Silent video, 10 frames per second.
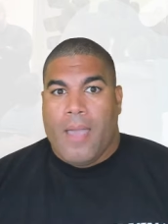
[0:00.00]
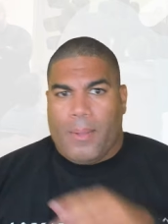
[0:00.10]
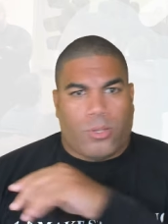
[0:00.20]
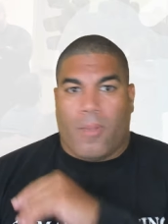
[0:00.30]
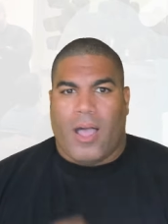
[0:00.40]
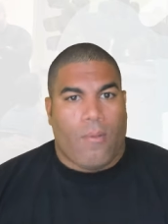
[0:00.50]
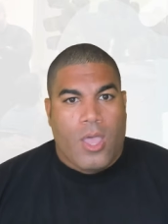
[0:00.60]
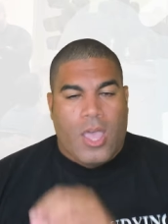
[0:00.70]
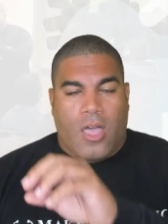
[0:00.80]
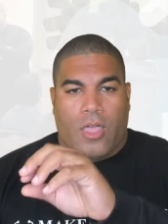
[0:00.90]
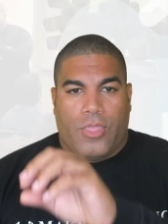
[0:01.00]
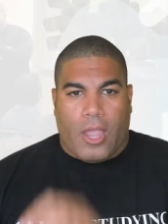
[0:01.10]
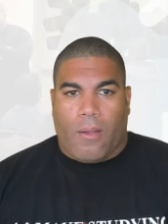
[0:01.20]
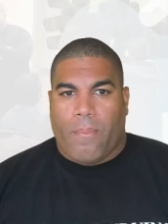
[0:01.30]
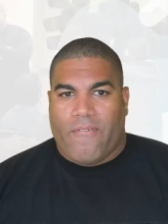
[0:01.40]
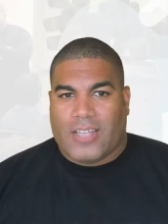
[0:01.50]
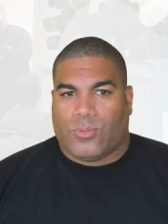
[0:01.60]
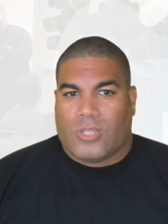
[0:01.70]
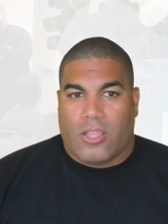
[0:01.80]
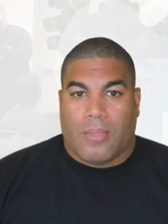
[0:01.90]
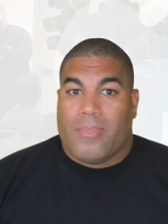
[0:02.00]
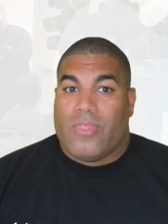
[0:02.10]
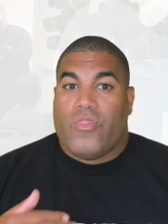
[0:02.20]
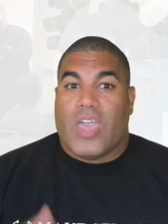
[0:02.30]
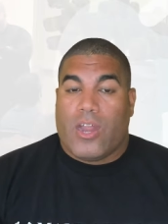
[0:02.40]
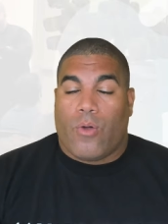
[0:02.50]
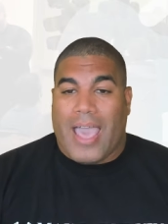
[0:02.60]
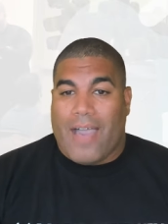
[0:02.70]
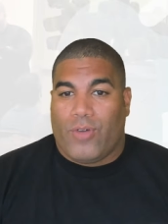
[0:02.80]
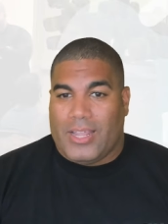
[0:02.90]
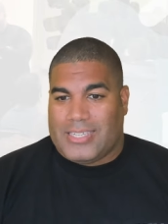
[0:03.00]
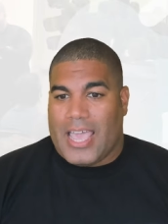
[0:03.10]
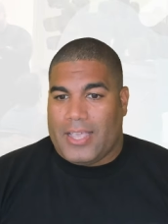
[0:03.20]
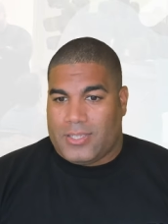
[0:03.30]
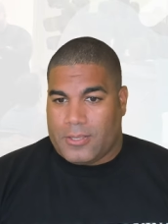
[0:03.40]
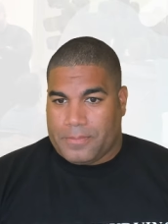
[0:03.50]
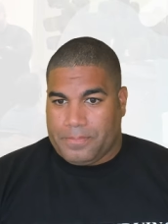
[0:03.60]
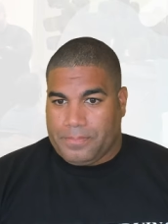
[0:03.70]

People talking about how their professors were telling them they don't have what it takes.